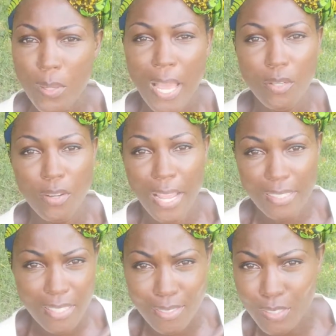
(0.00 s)
we had our
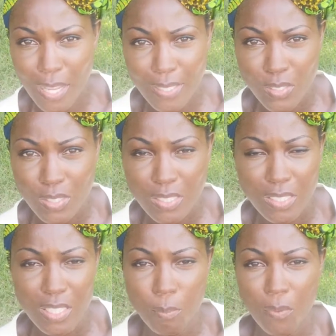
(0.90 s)
hand sanitizers
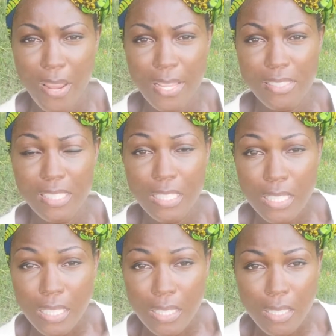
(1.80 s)
to keep our hands
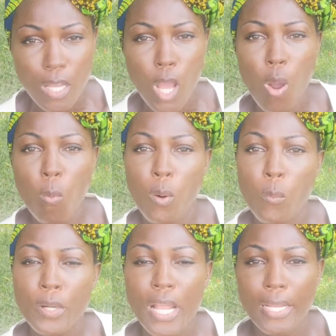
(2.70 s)
clean
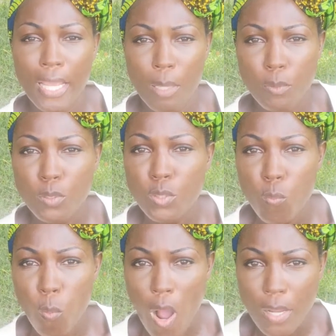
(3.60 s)
when we're not able to
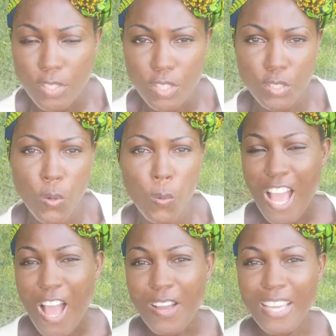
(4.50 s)
wash. So
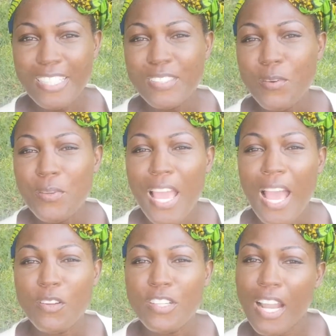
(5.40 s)
we
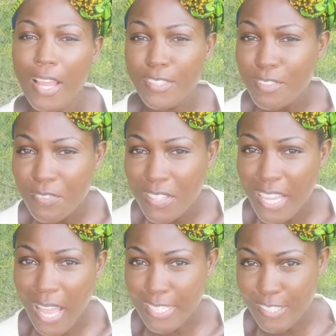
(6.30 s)
had our Naya
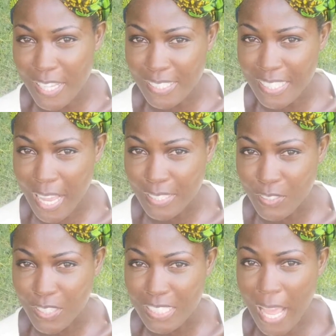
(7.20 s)
Sophia hand
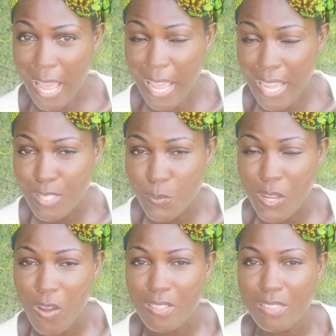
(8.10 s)
sanitizers, and
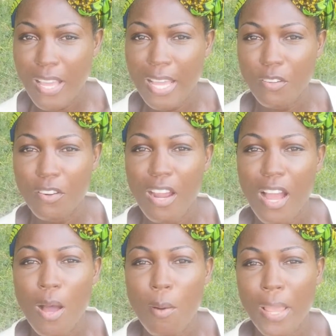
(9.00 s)
we also had our
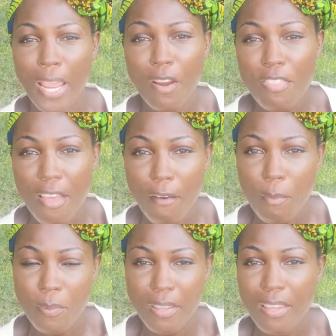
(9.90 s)
air
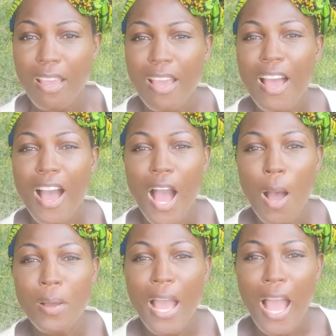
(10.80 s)
therapy
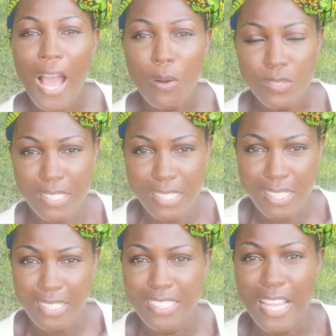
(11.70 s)
house
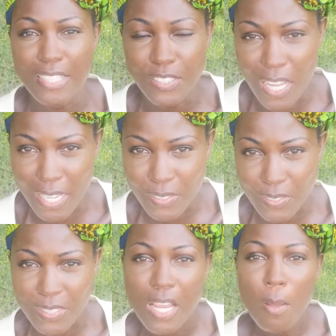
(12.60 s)

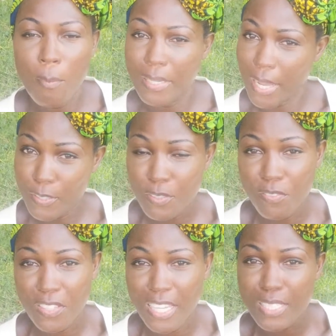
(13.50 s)
sanitizer by Naya
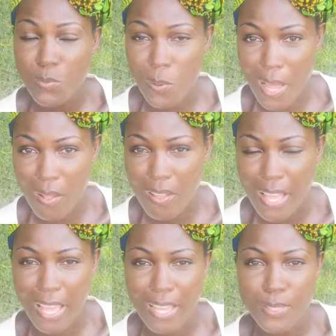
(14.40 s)
Sophia as well.
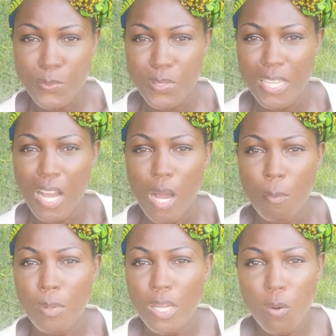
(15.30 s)
And
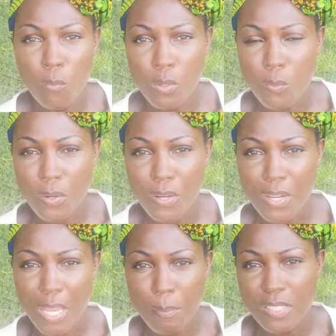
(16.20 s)
we
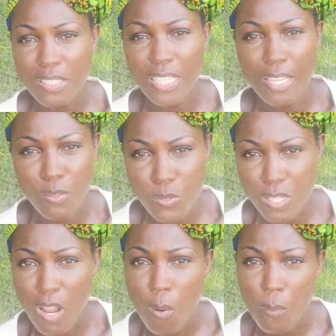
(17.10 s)
were able to take those
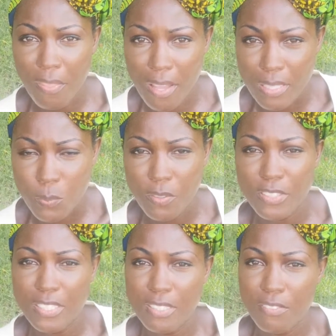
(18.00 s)
along with us with
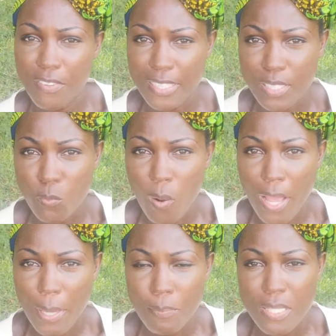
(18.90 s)
our disinfectant
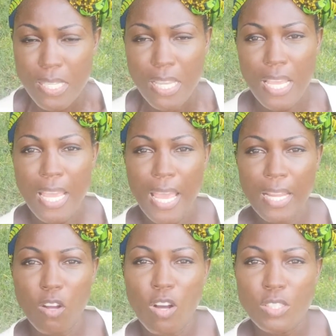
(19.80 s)
wipes,
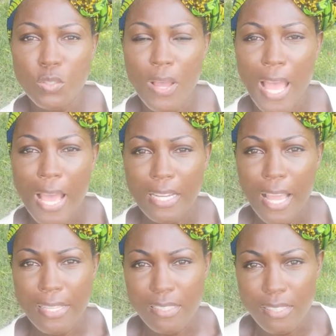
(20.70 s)
and also had a
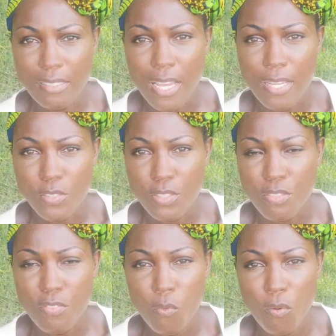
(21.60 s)
hand sanitizer
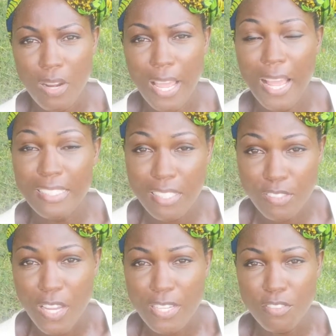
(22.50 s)

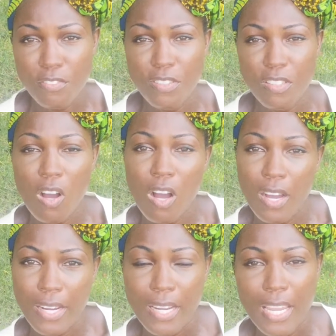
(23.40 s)
for the
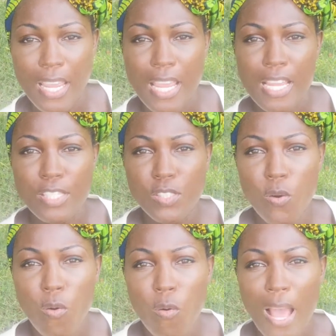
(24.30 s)
car.
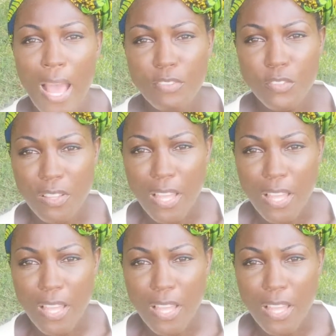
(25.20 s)
So after